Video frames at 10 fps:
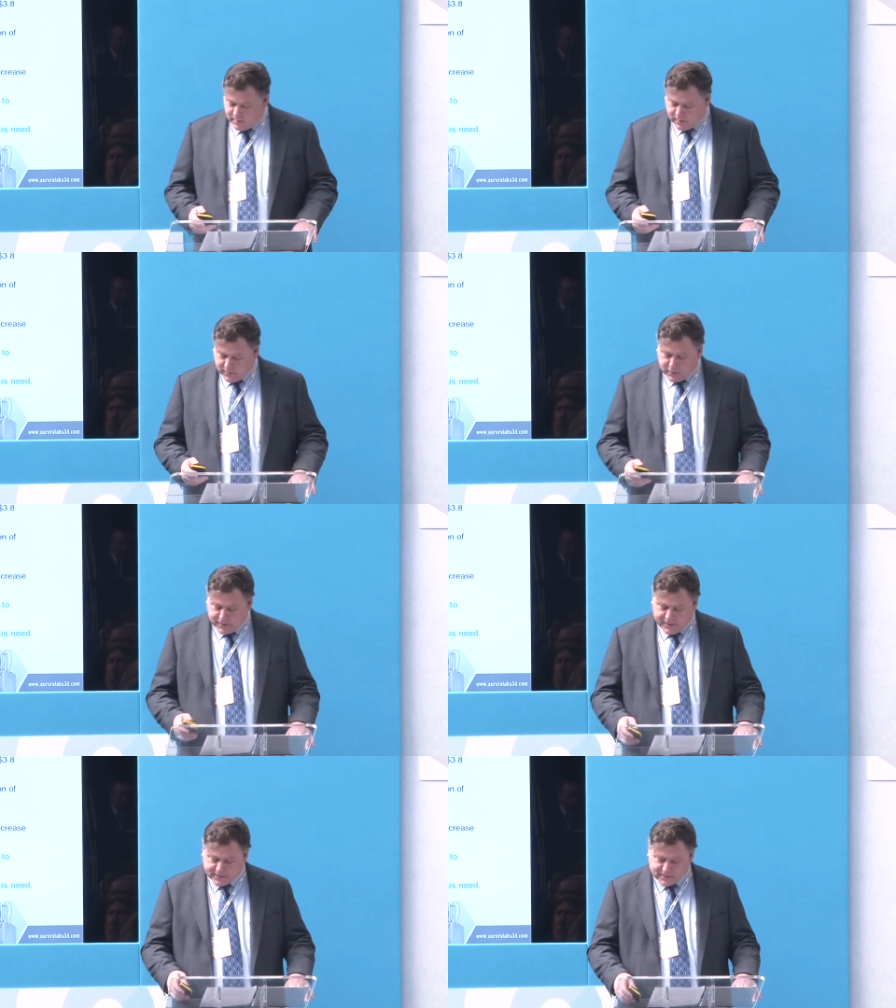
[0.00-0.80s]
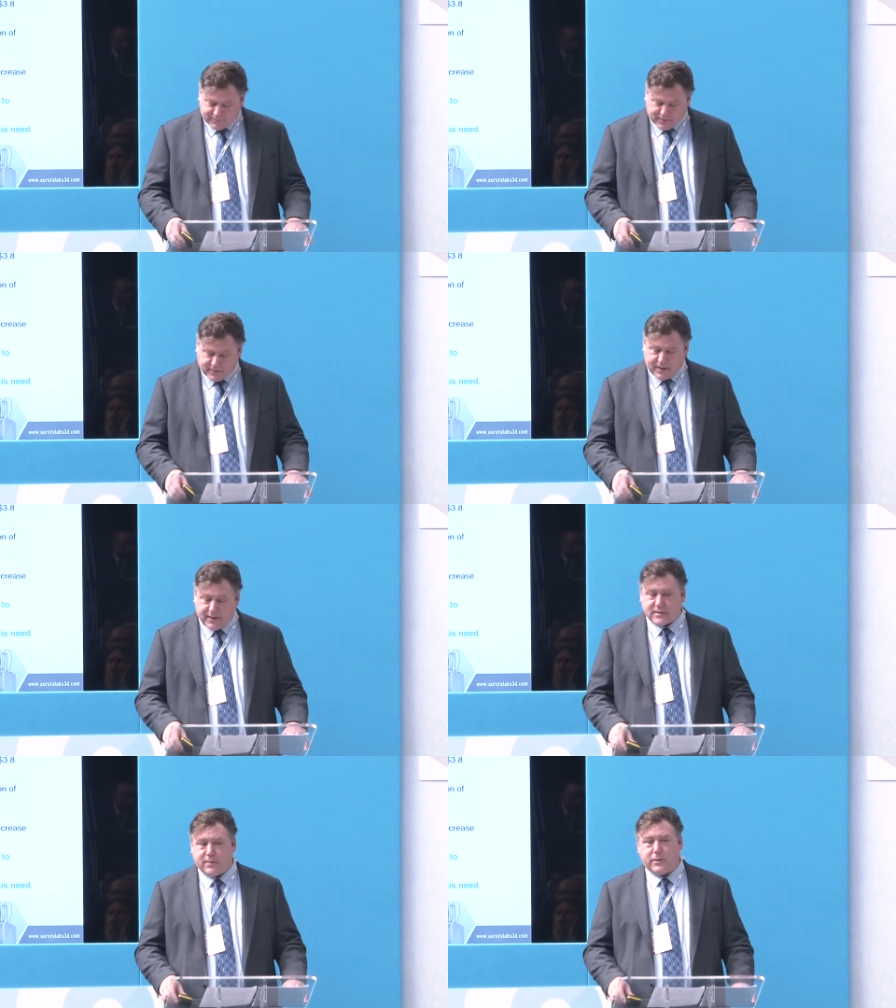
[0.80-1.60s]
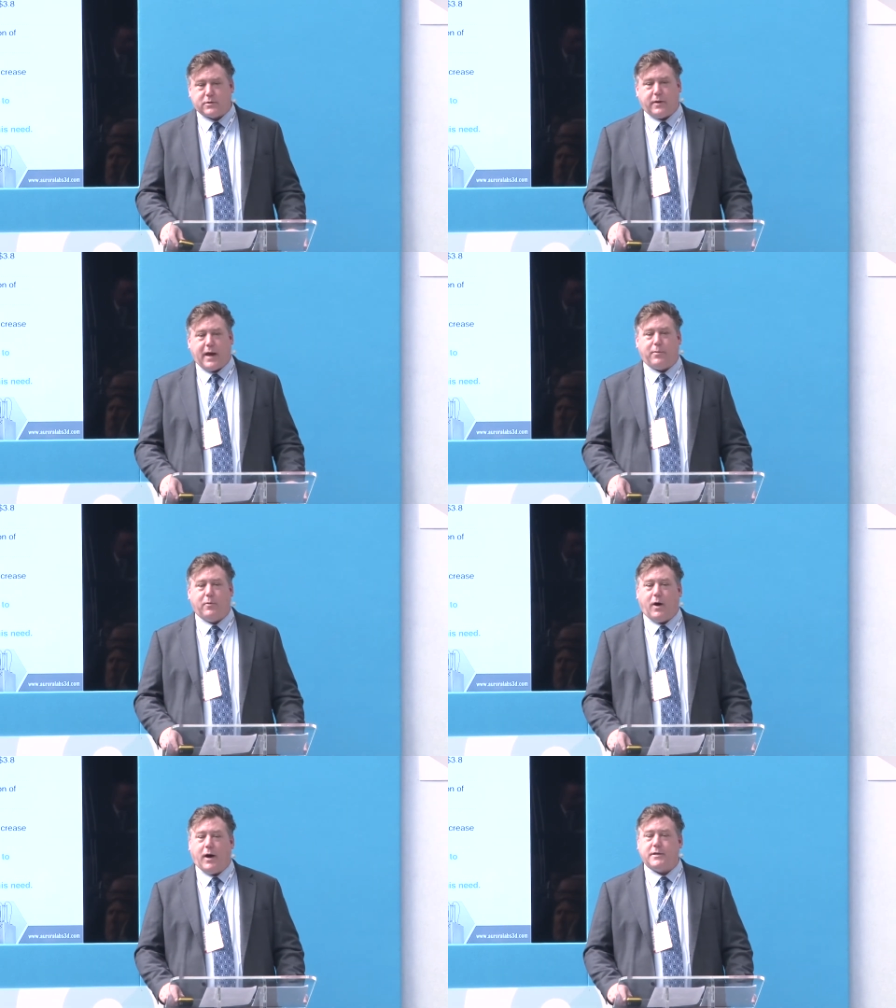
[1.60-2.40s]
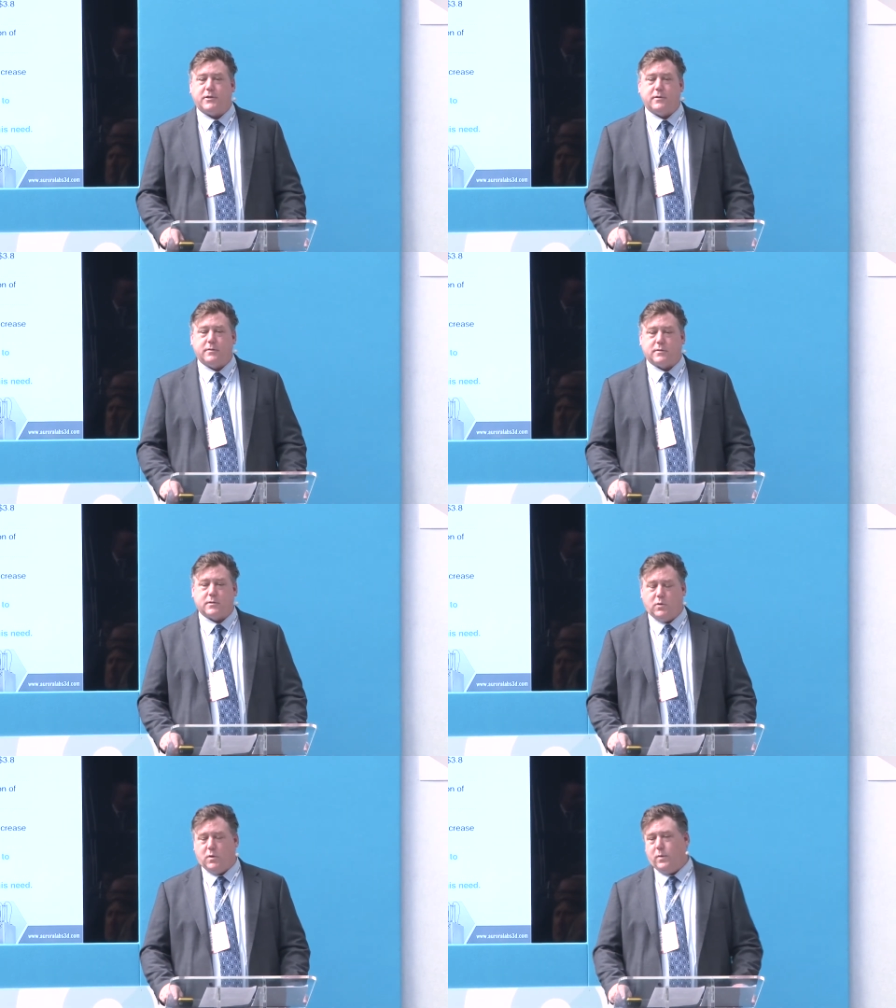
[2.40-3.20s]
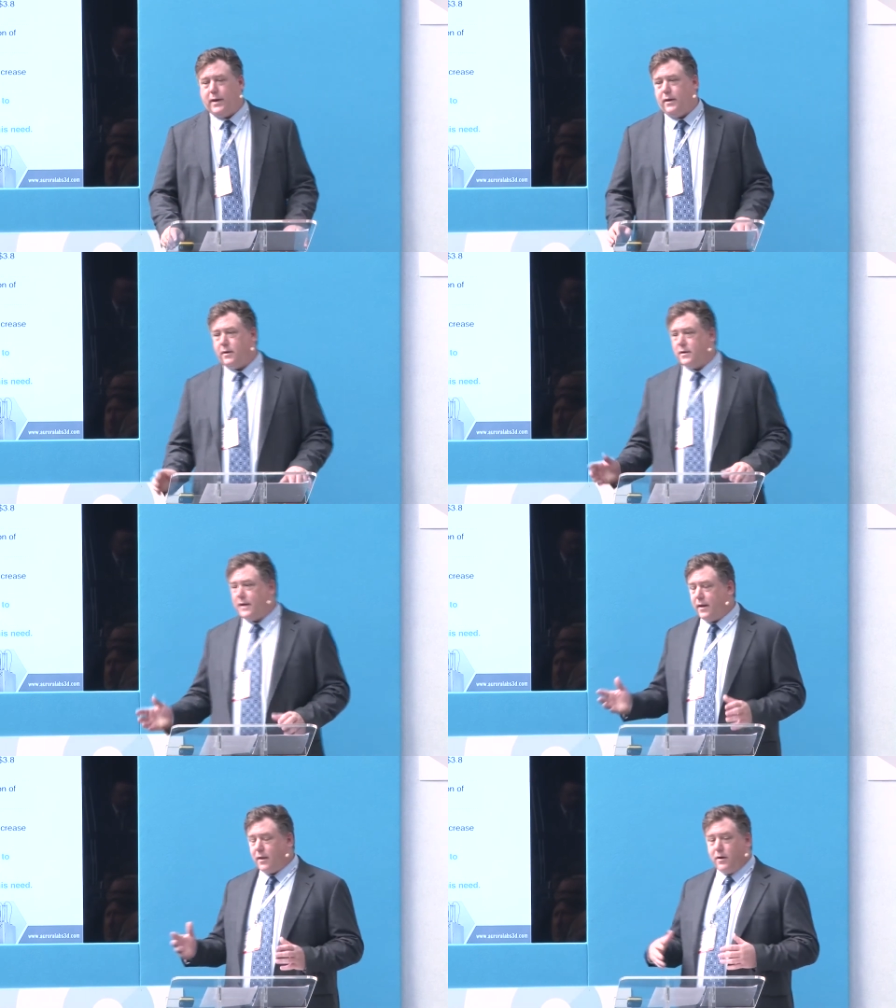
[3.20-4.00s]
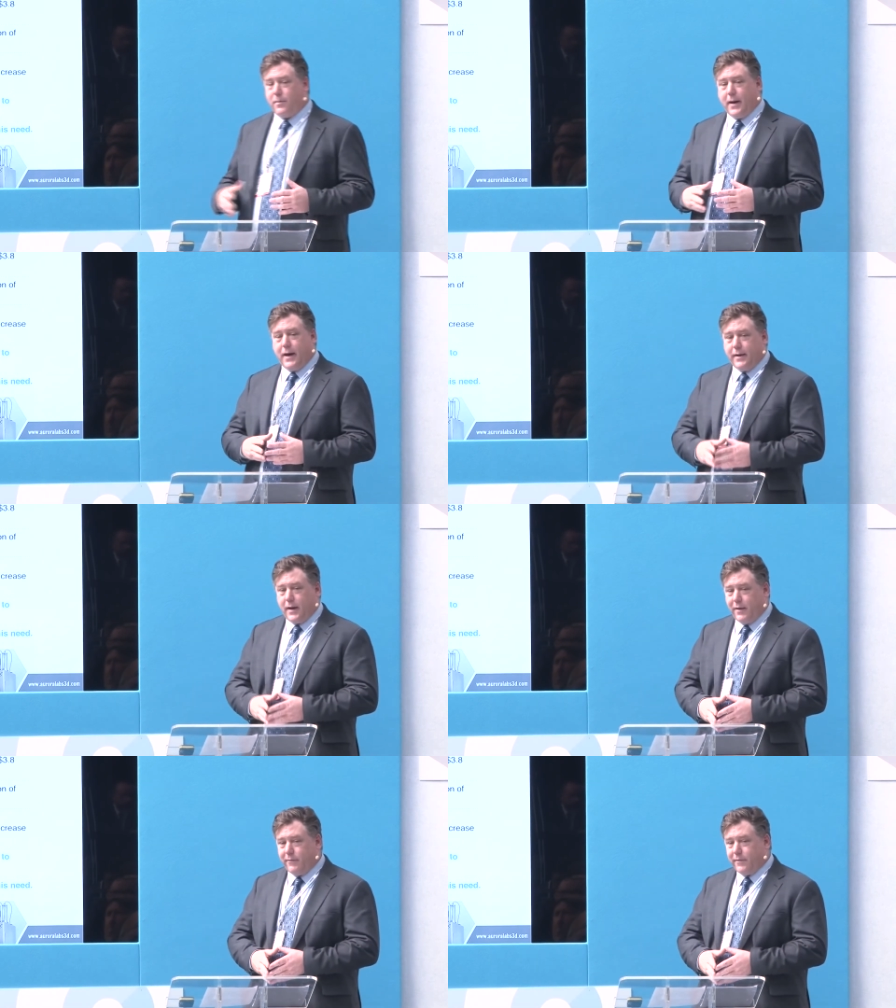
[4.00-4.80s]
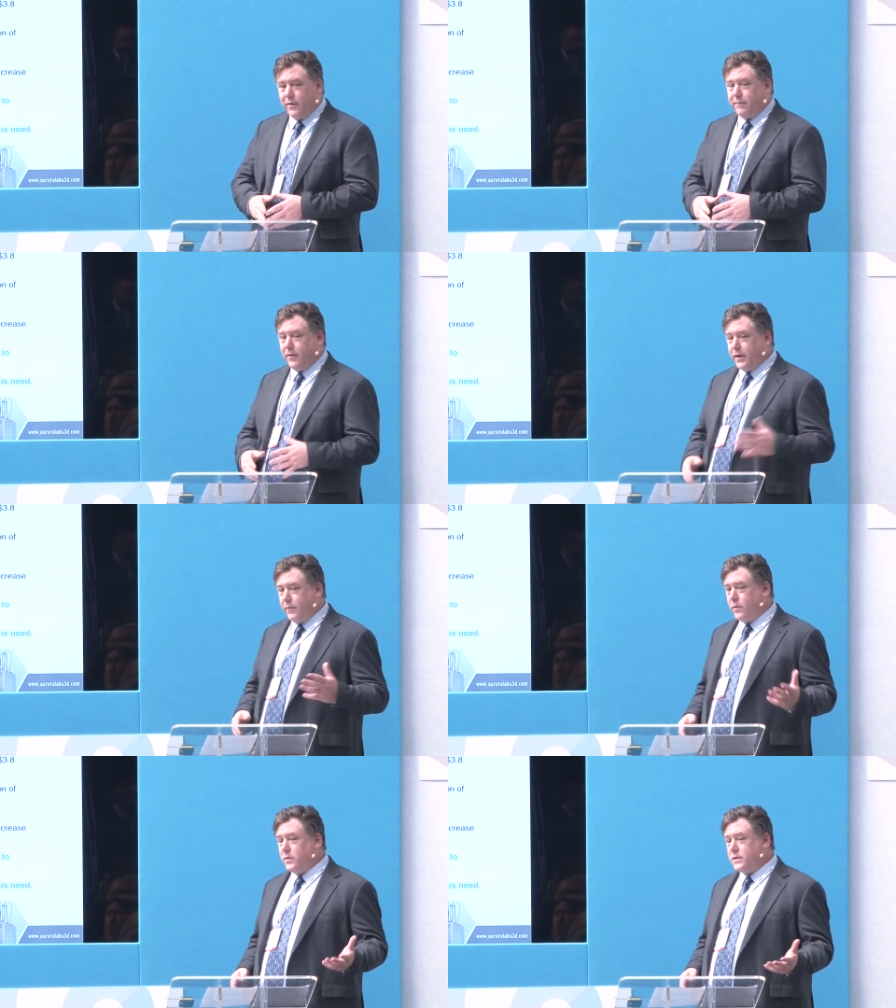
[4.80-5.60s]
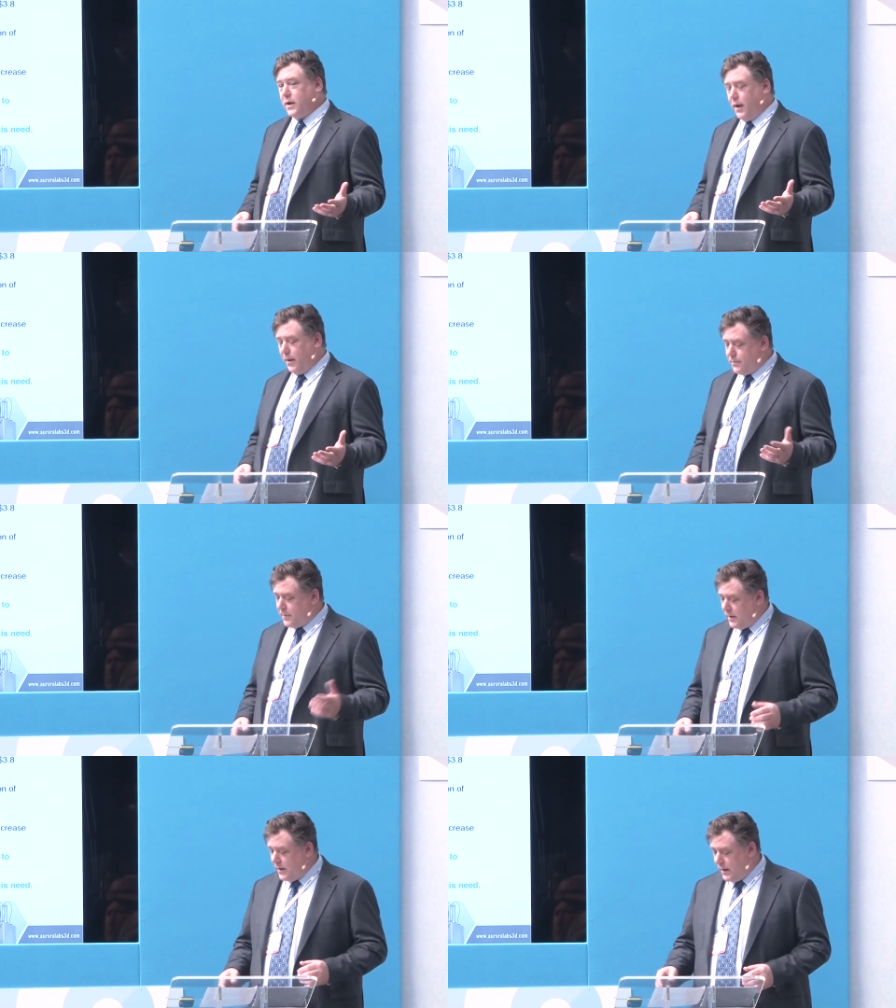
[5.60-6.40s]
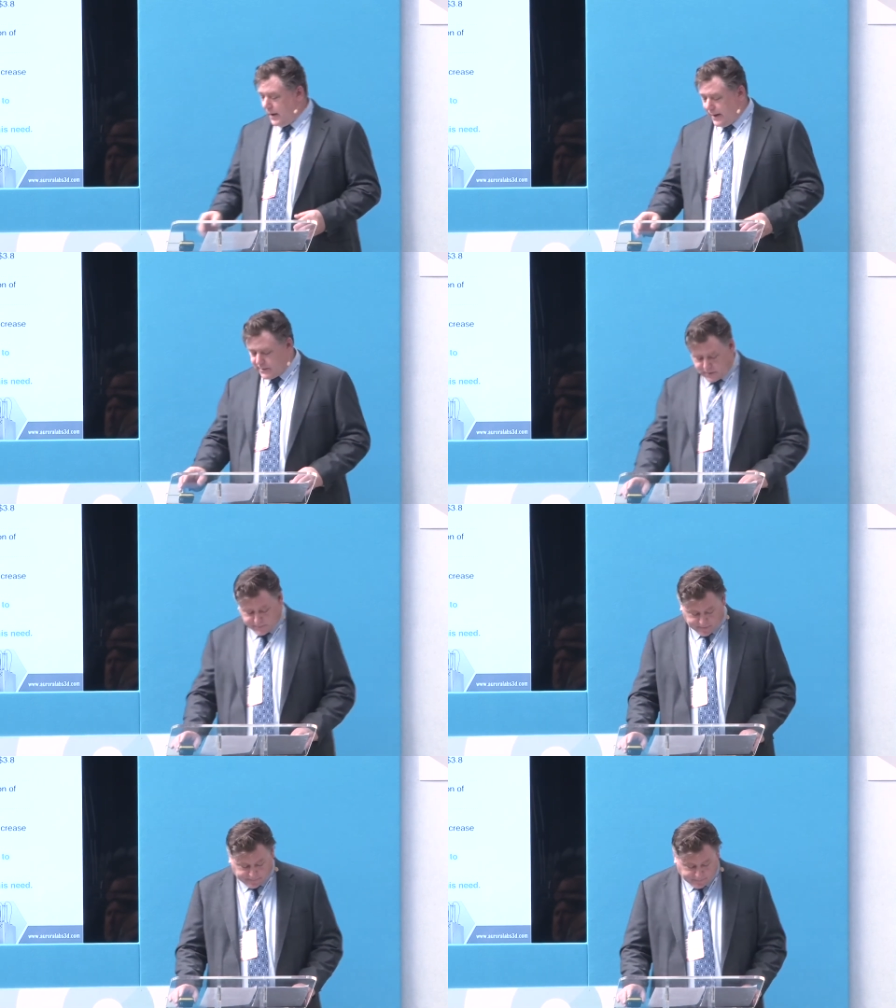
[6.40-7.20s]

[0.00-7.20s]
Now we're looking at something there similar to an Apple iTunes store where you can download a part and have it verified in real time as it's being